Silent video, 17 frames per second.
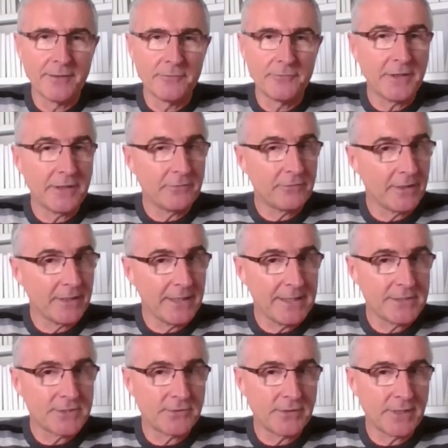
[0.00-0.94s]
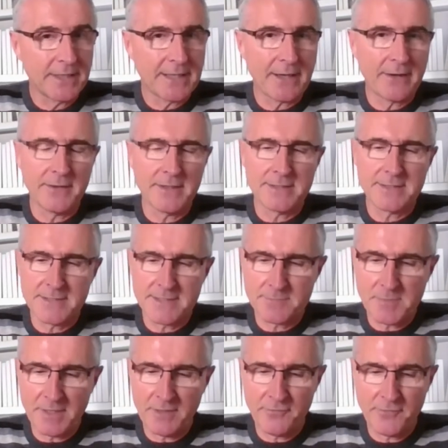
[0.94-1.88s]
favourite literary
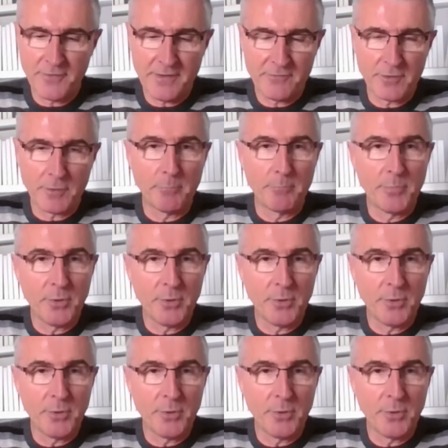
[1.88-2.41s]
characters, my favourite